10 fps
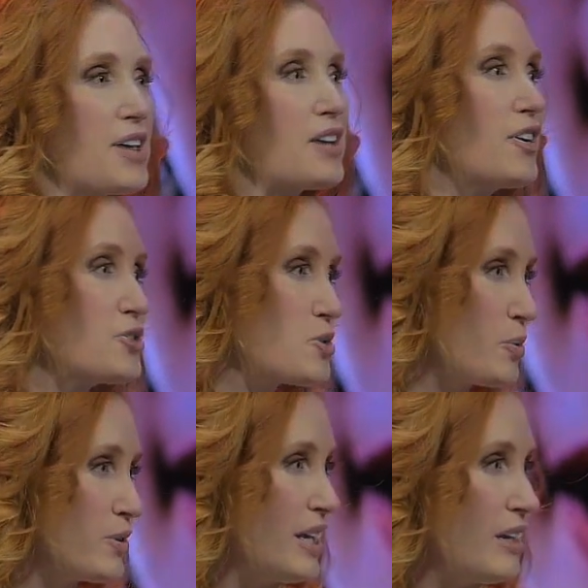like Victor
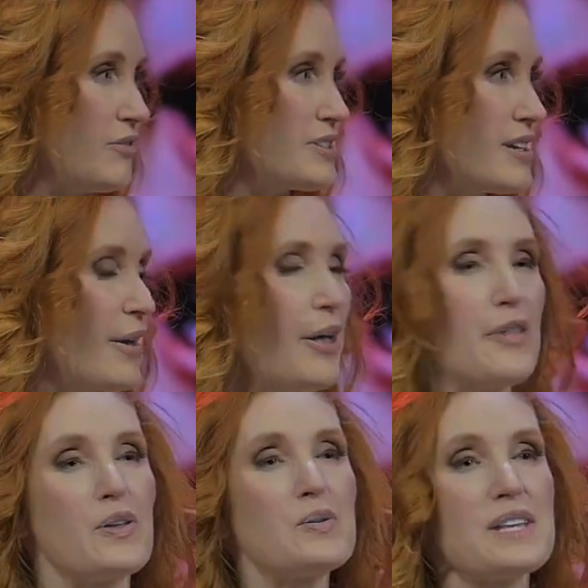believed,
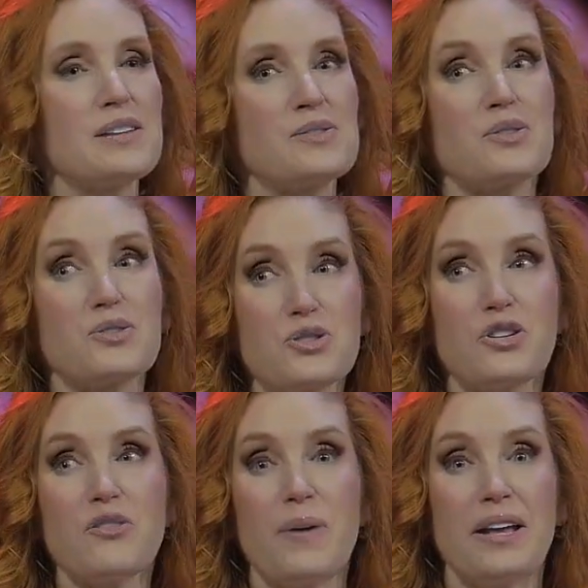those answers
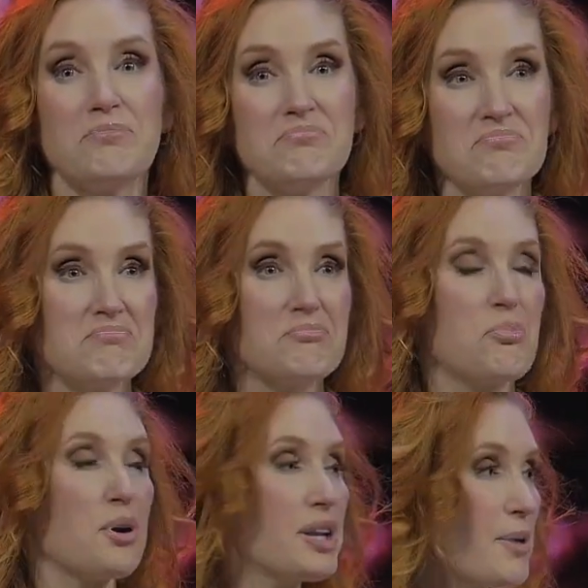should have been
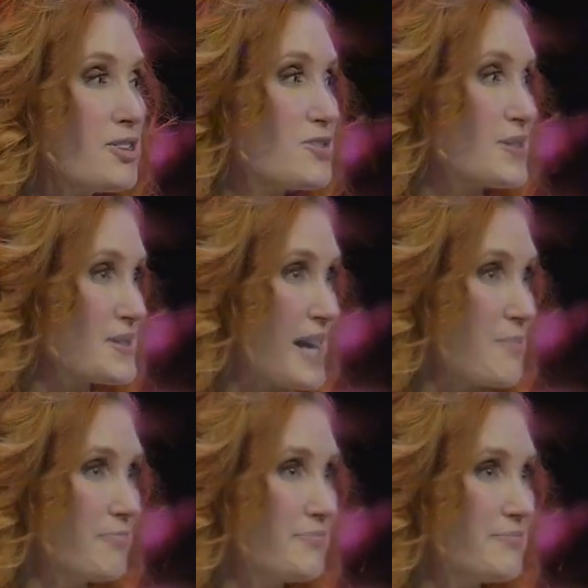pretty much the
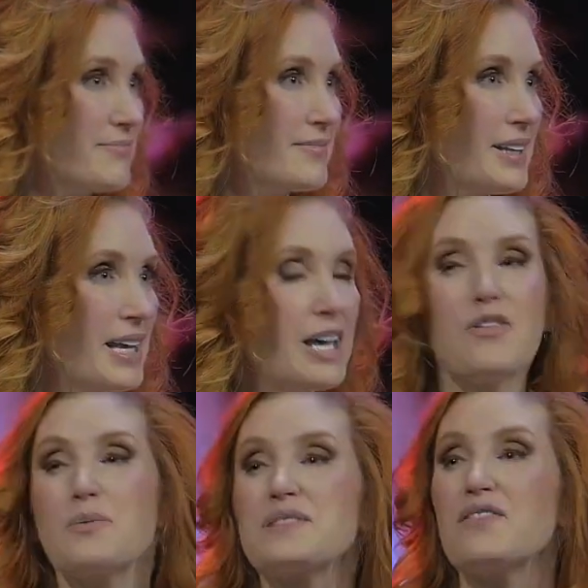same.
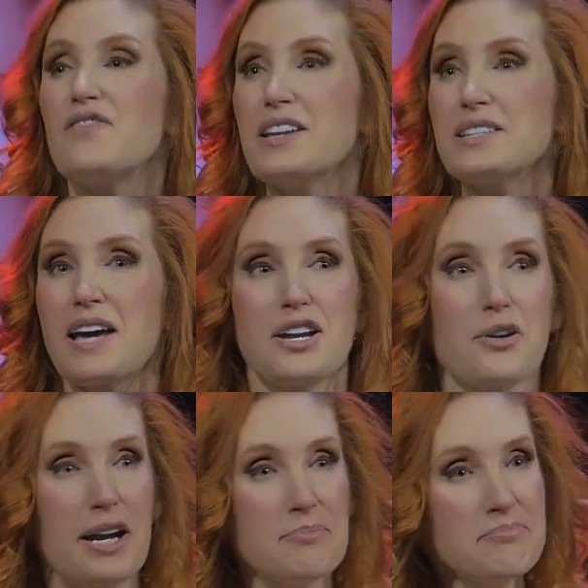If it was a Venn
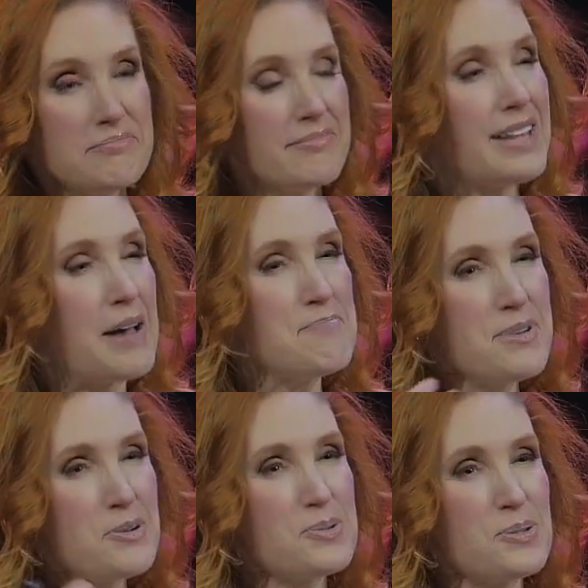diagram, that
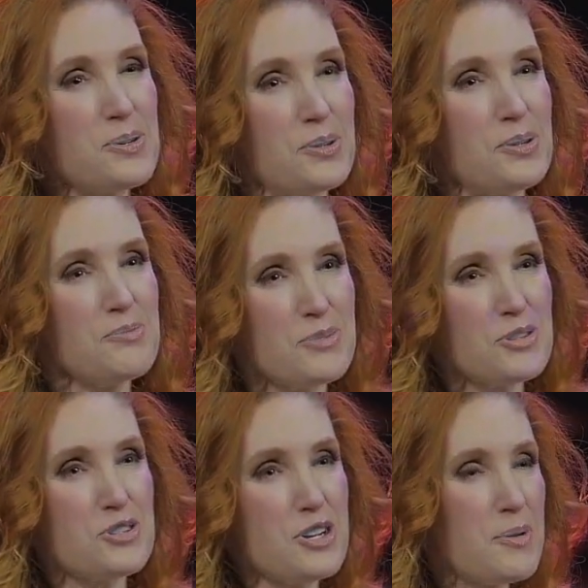middle circle
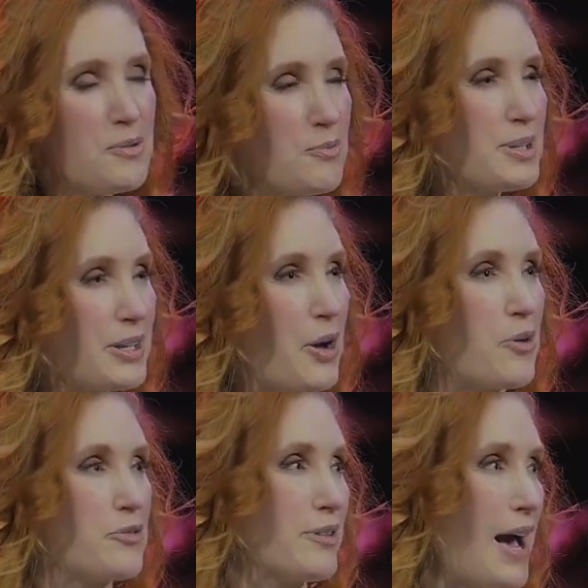should have been really
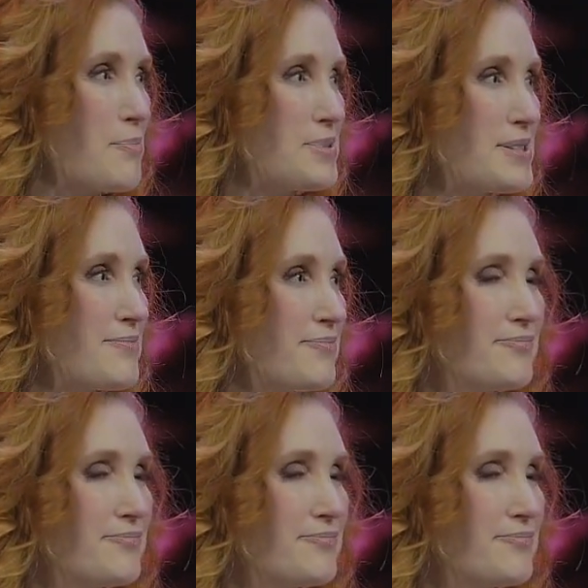overlapped.